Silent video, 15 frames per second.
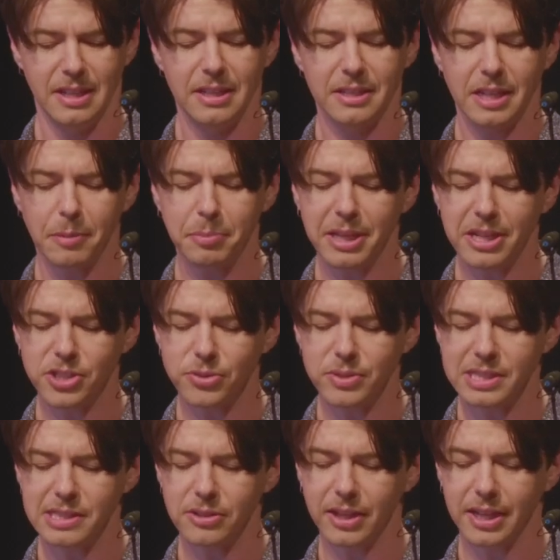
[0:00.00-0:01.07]
Now pleasure
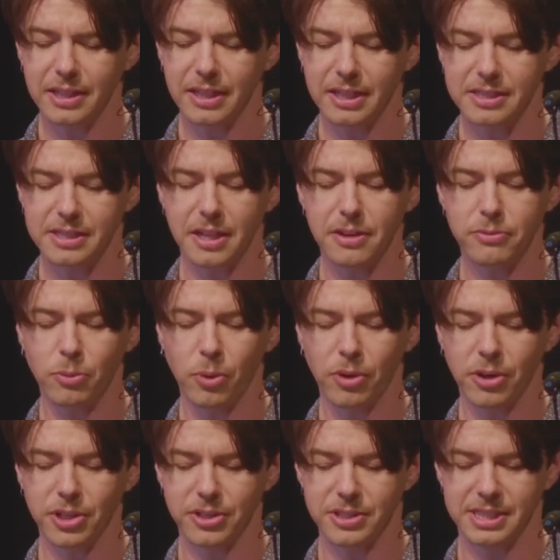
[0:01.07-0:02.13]
is looking like a tough
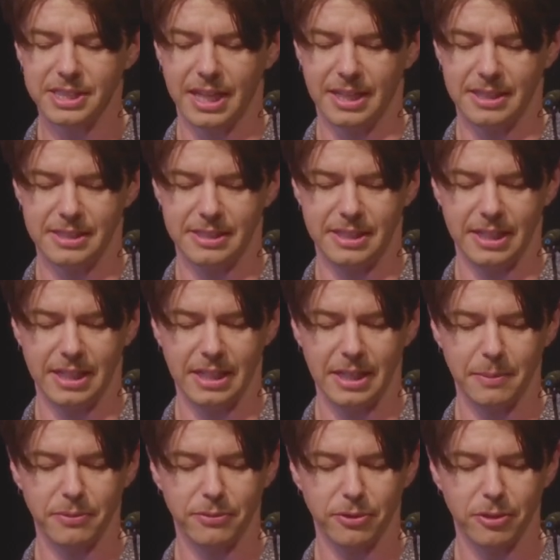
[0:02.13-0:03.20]
warrior stands taking
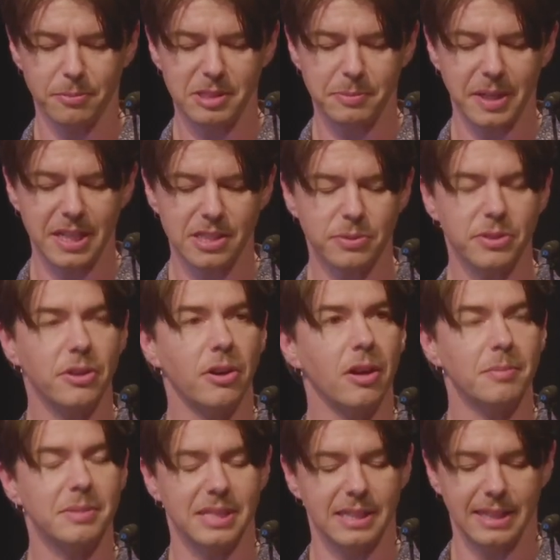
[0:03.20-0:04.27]
up firm space with
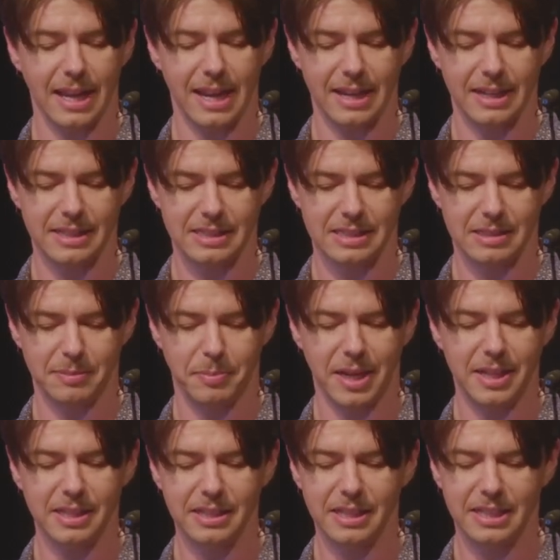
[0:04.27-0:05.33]
arms and legs,
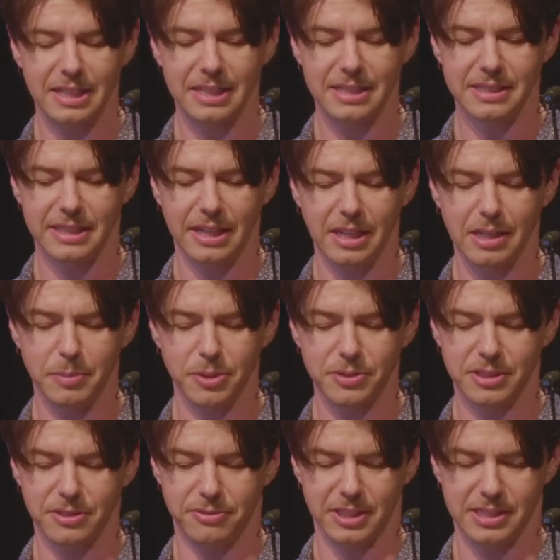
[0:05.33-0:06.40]
bending the knees and elbows
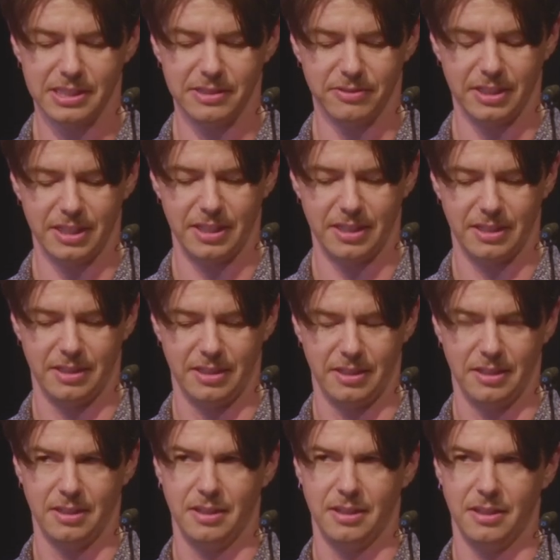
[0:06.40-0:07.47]
defensively.
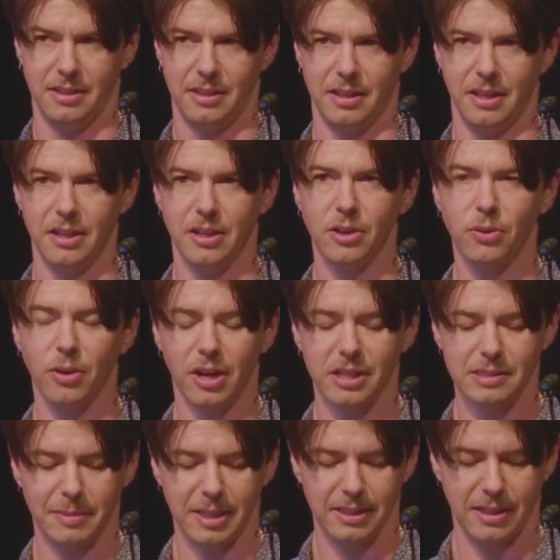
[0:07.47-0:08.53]
I
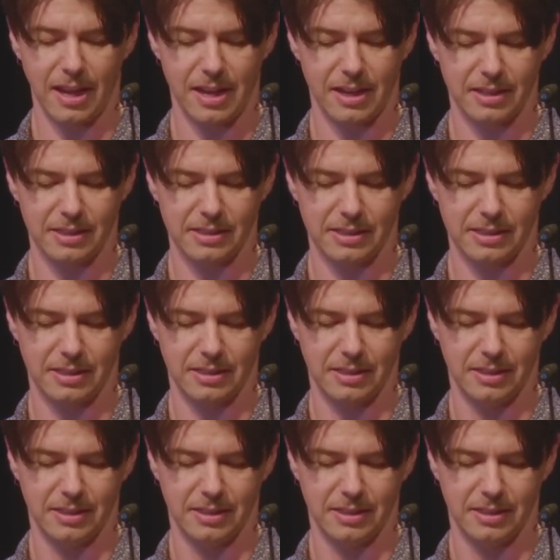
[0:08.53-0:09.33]
uncross my legs.